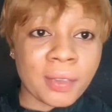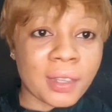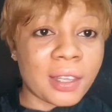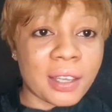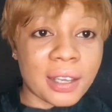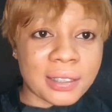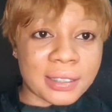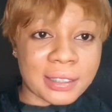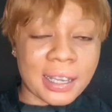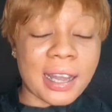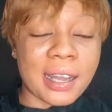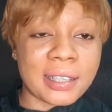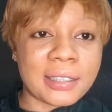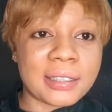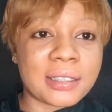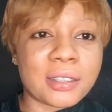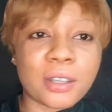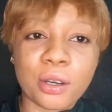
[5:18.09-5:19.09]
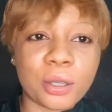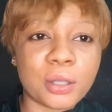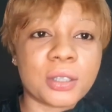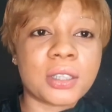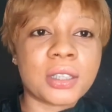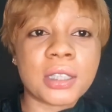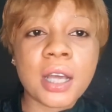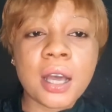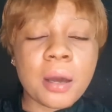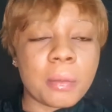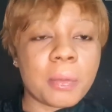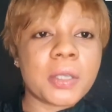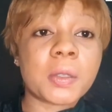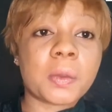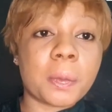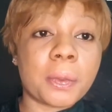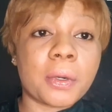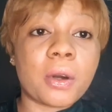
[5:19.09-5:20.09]
Yes guys, because
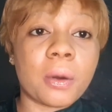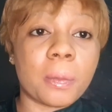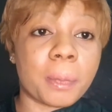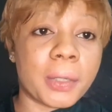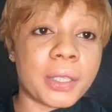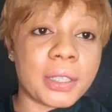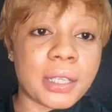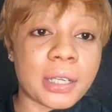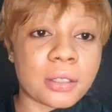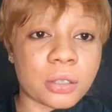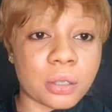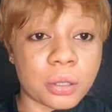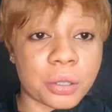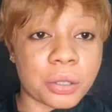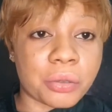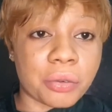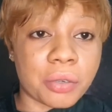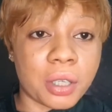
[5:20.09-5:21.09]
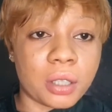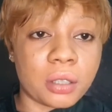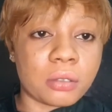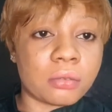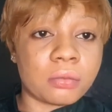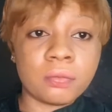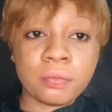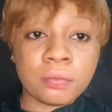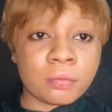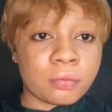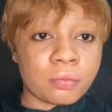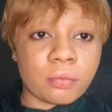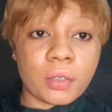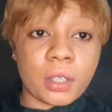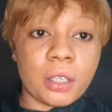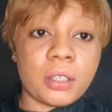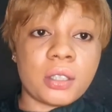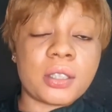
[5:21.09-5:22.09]
most people complain their sunscreen,
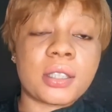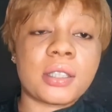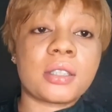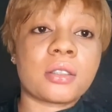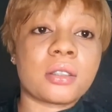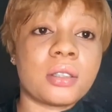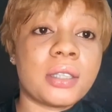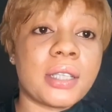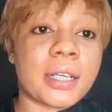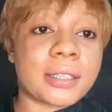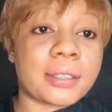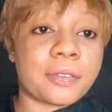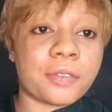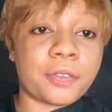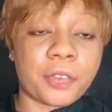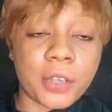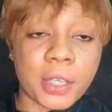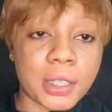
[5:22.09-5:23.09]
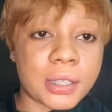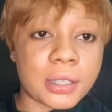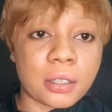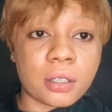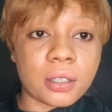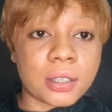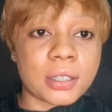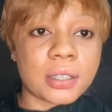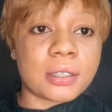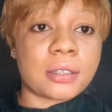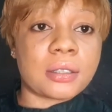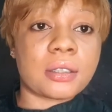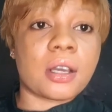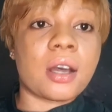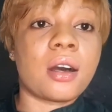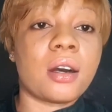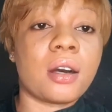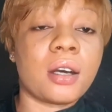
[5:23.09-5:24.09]
they sit on their face, it doesn't
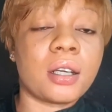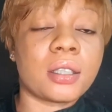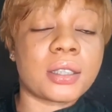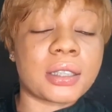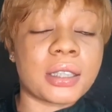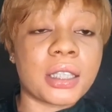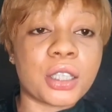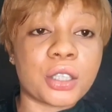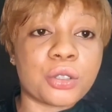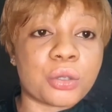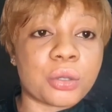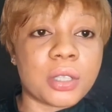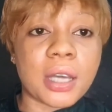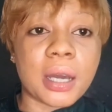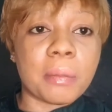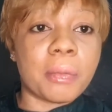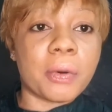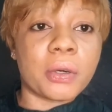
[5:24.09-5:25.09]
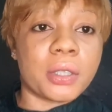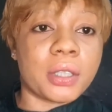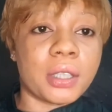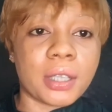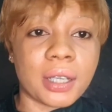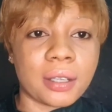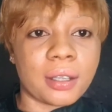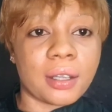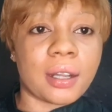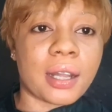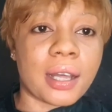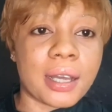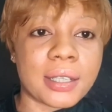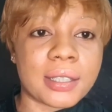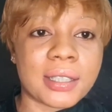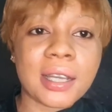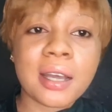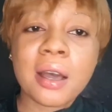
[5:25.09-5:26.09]
sink into their body and the
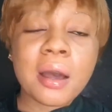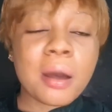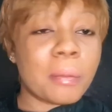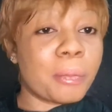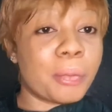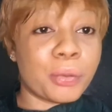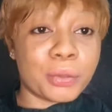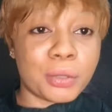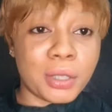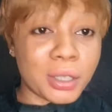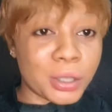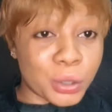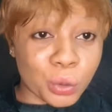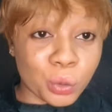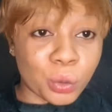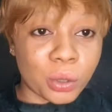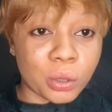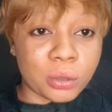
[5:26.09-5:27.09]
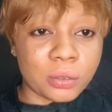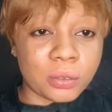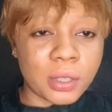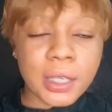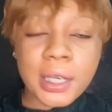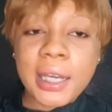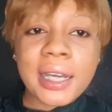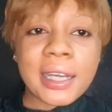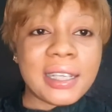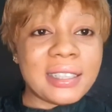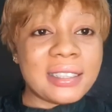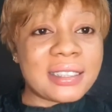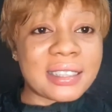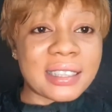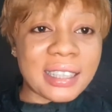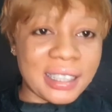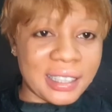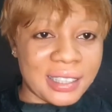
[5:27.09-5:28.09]
light. But this one, it
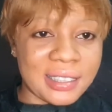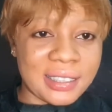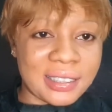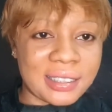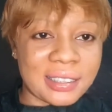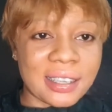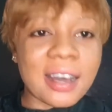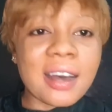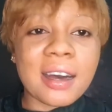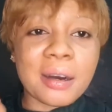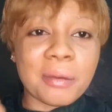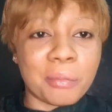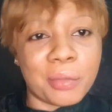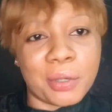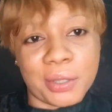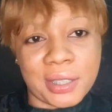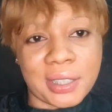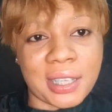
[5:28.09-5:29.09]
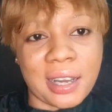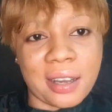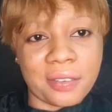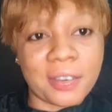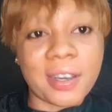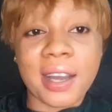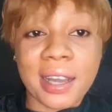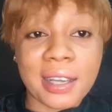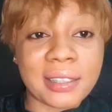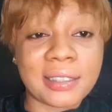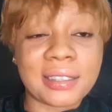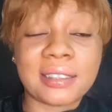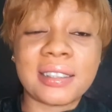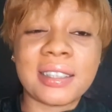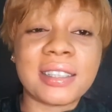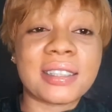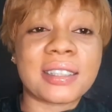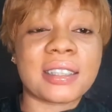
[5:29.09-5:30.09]
is a must-have, guys.
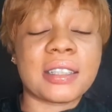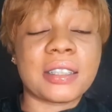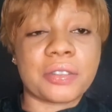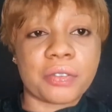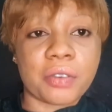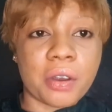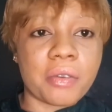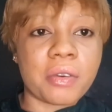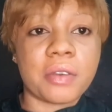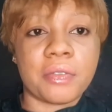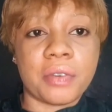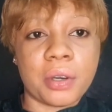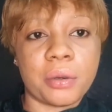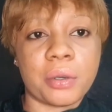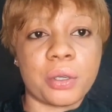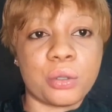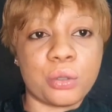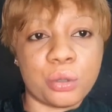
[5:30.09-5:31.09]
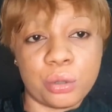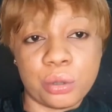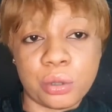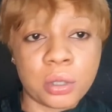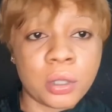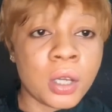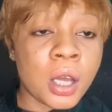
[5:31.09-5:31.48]
This is very, very good.